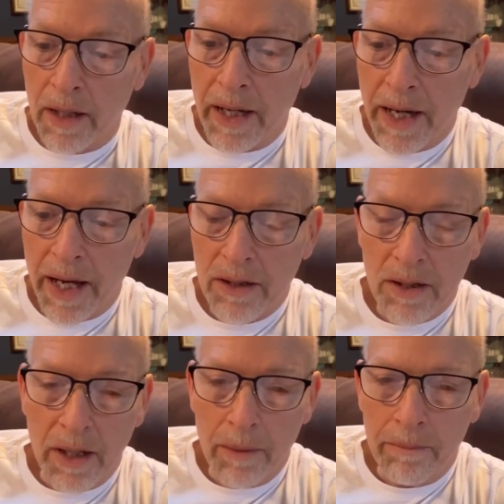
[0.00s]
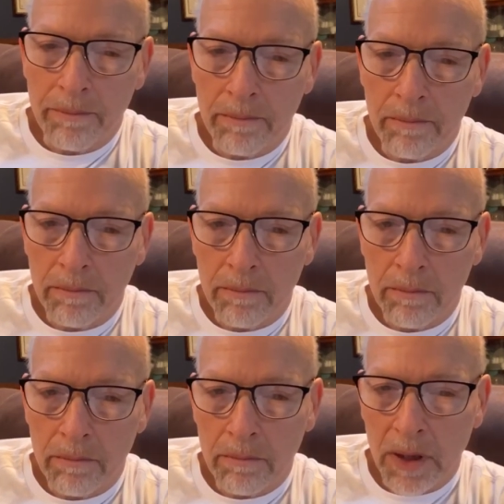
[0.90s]
Then he asked them,
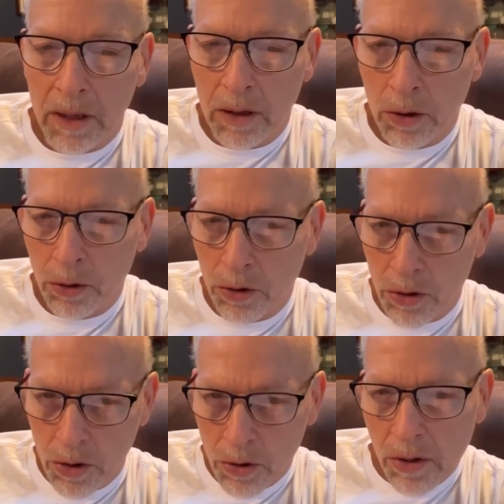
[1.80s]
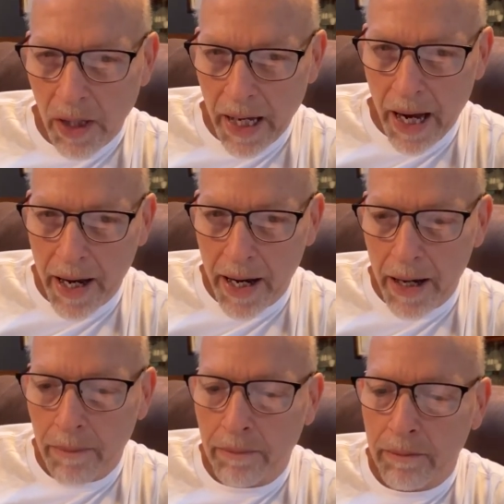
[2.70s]
But who do you say I
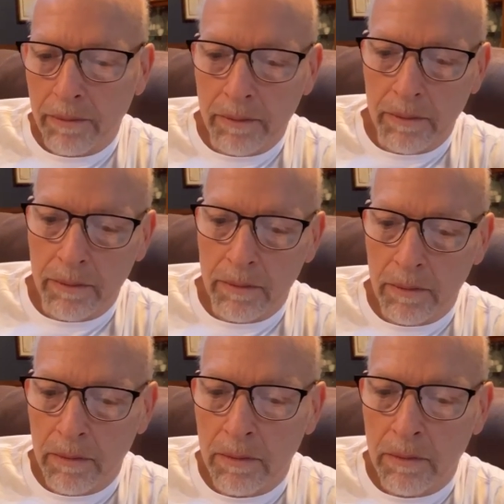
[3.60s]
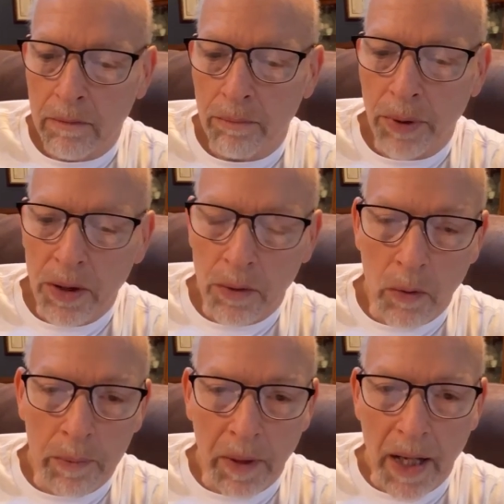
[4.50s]
am? Peter
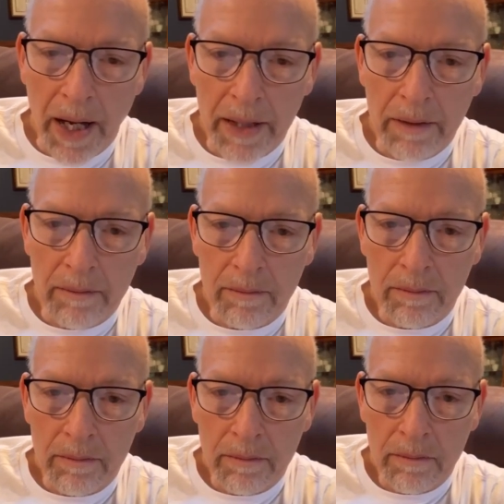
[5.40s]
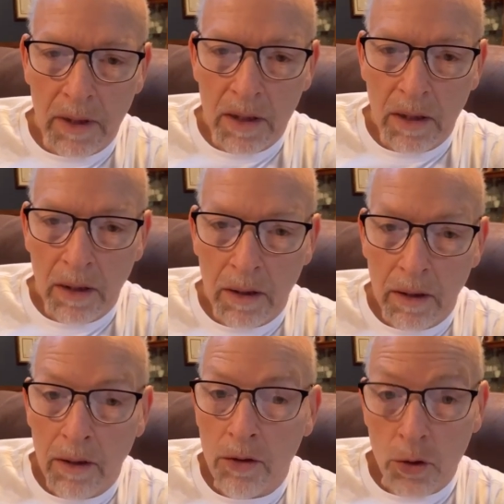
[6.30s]
replied,
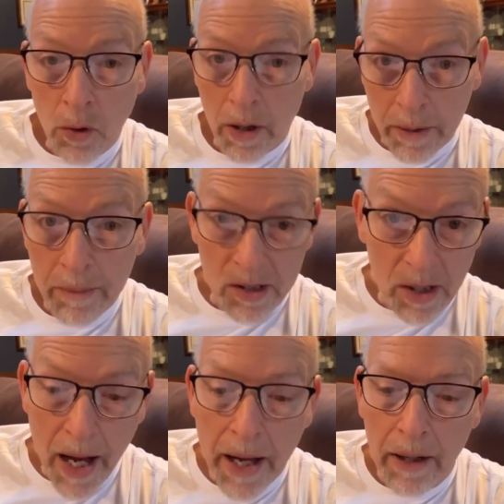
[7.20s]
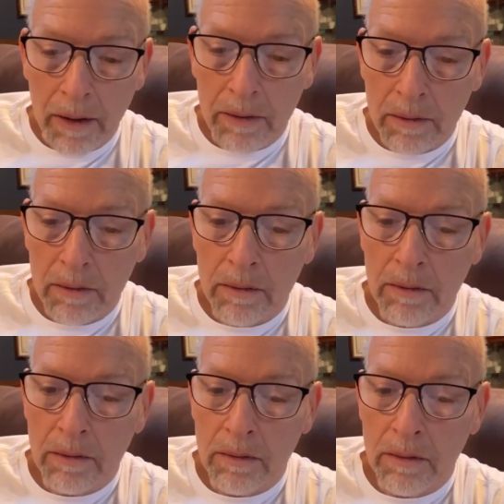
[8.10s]
You are the Messiah,
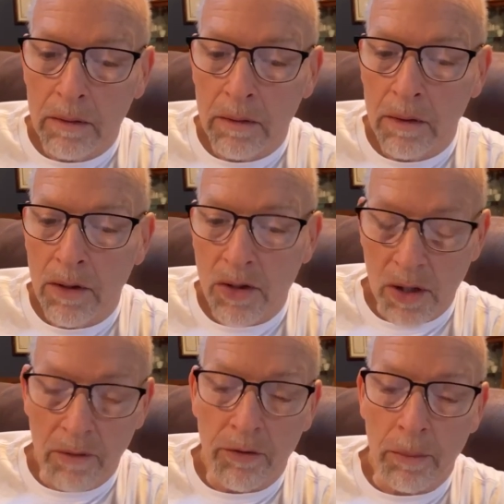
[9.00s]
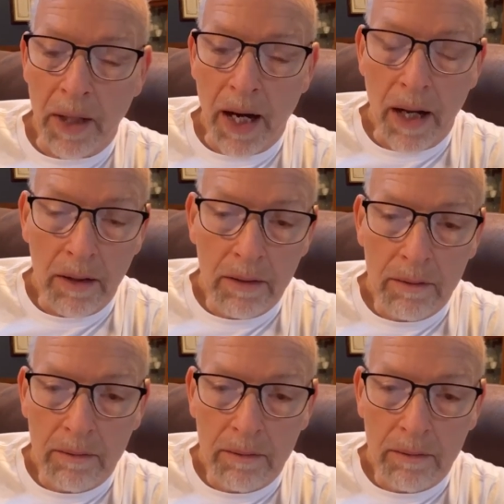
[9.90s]
sent from God.